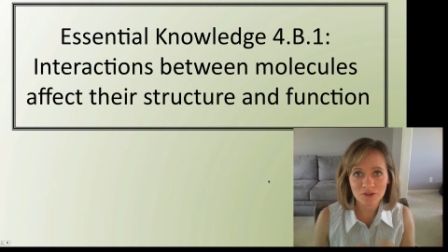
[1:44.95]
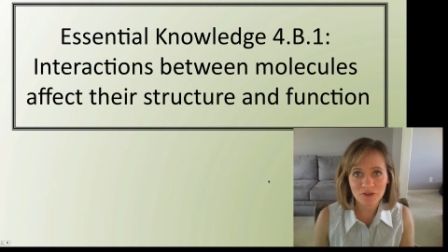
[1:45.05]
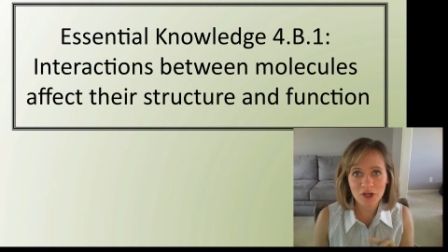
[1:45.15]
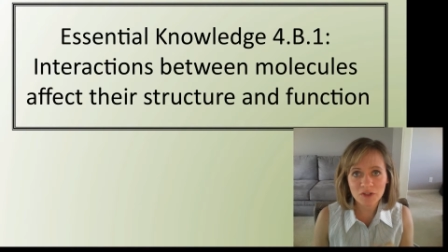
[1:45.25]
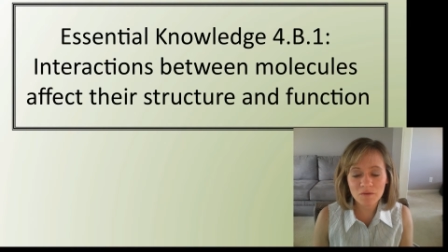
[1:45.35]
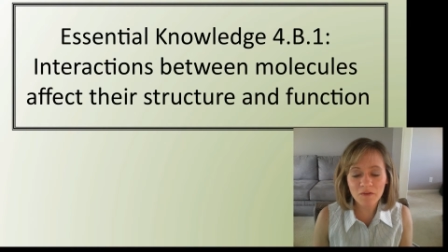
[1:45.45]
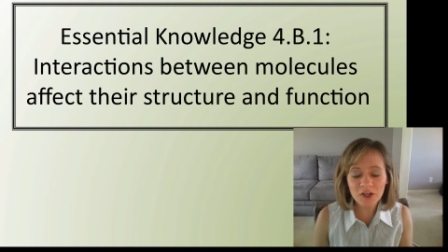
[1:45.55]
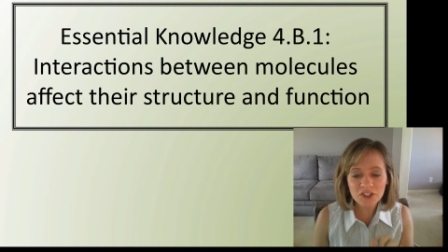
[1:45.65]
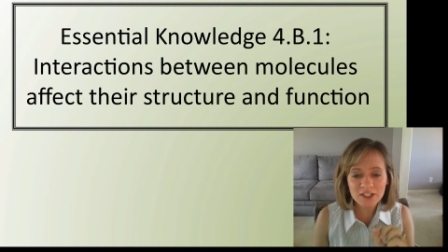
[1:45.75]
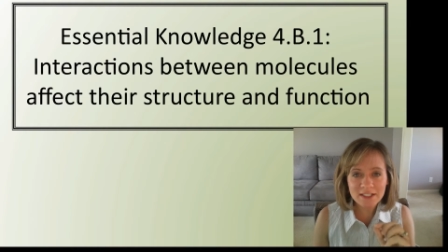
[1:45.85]
structure and
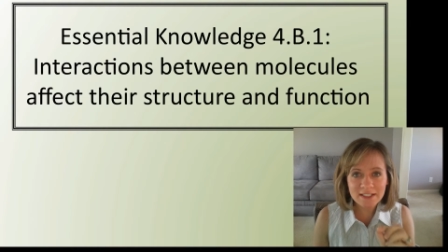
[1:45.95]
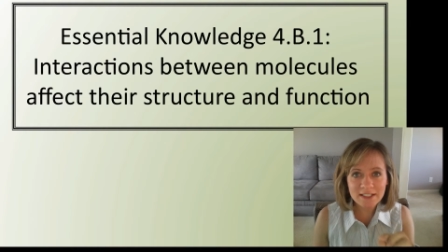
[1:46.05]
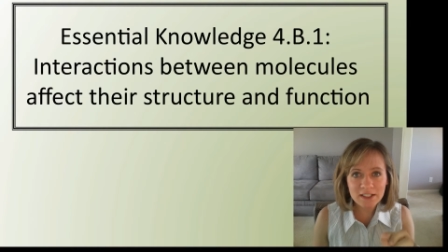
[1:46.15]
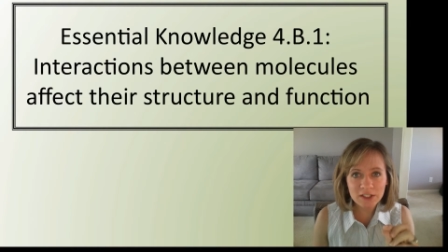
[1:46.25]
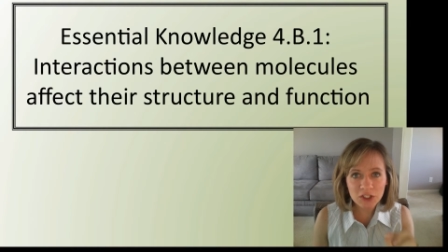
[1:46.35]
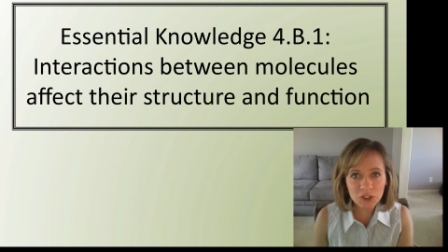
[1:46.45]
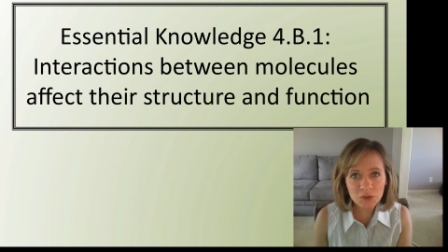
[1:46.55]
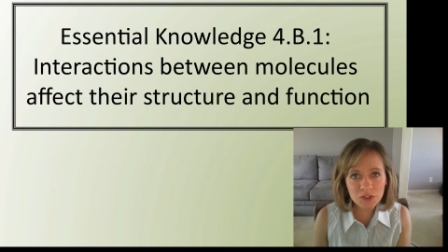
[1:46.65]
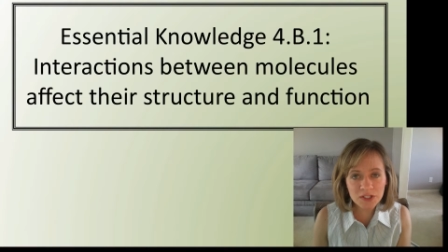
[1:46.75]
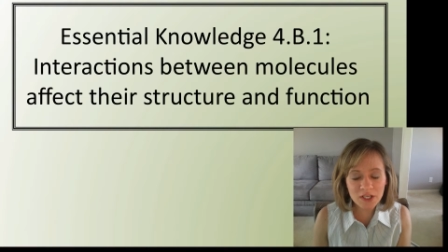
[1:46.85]
function is still a
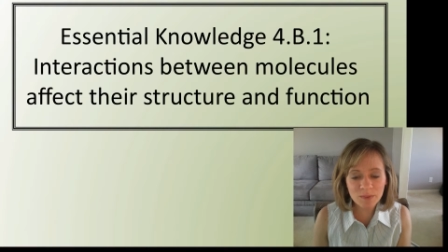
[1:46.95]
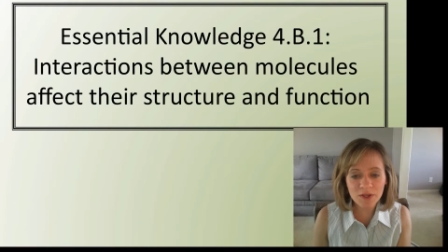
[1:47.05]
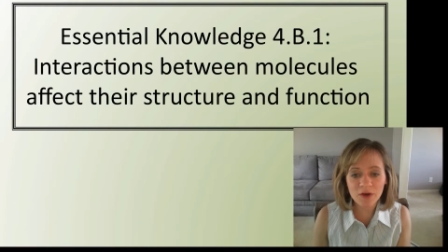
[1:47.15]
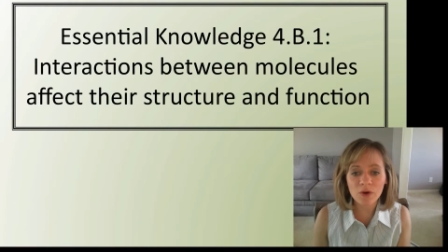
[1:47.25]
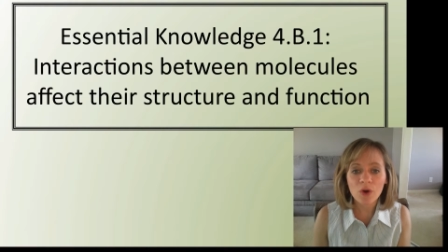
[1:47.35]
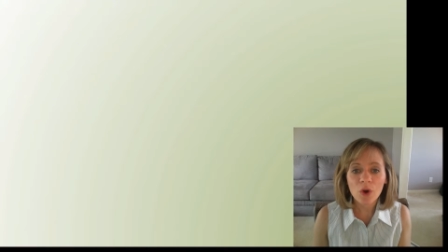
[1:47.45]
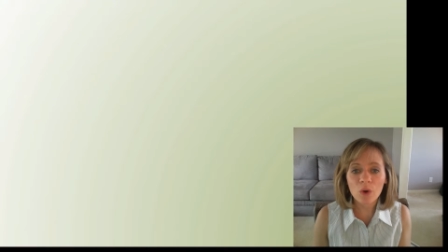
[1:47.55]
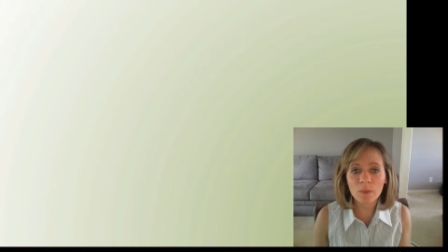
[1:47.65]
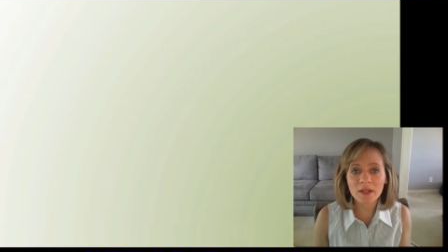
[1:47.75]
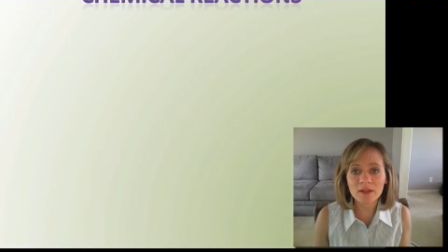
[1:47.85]
huge theme here
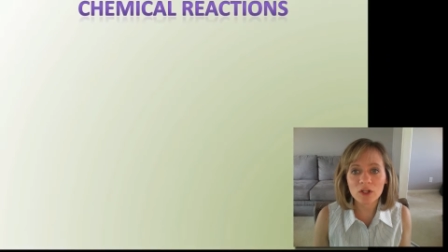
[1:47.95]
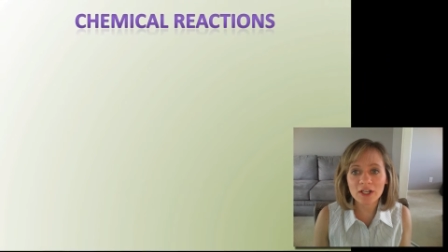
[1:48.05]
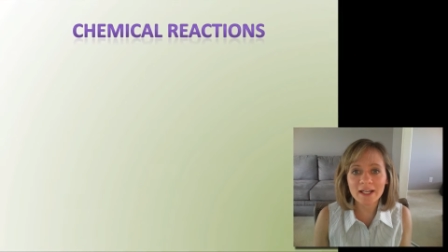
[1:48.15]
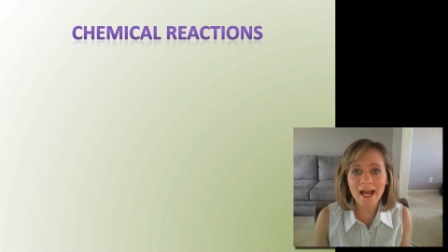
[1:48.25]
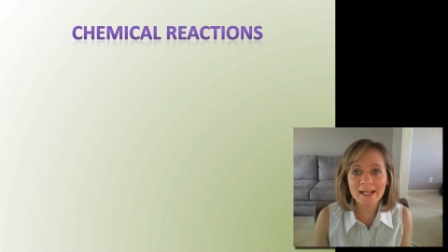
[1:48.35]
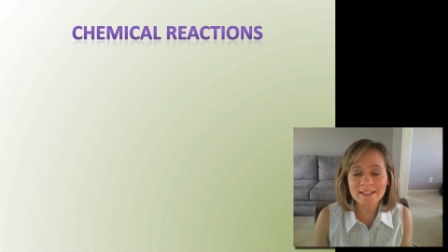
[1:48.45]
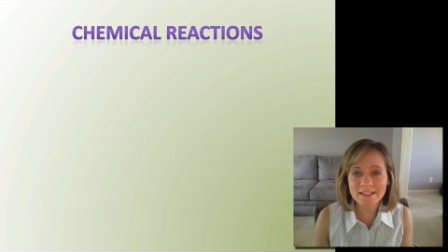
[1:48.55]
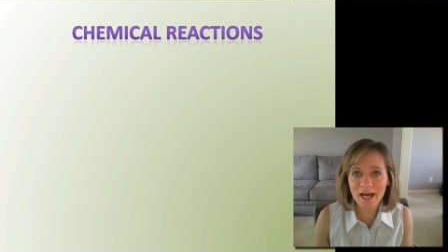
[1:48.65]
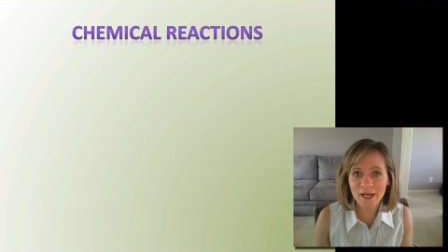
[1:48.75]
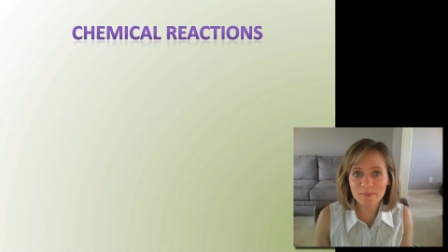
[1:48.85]
when we look at
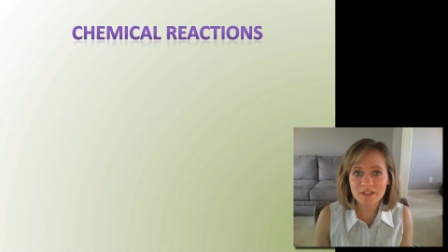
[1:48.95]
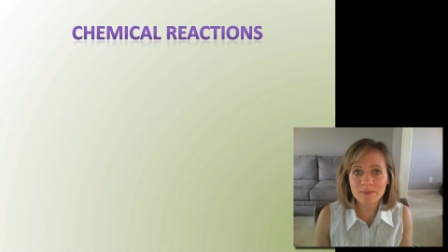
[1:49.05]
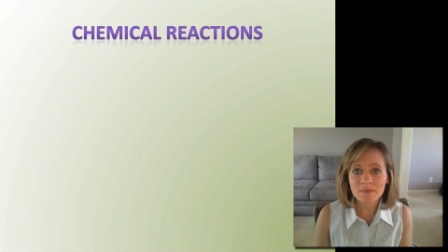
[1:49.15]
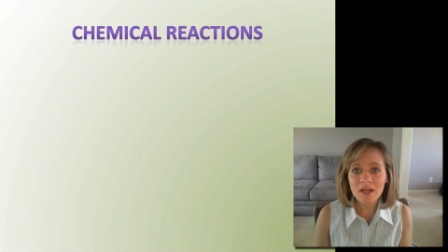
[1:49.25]
enzymes.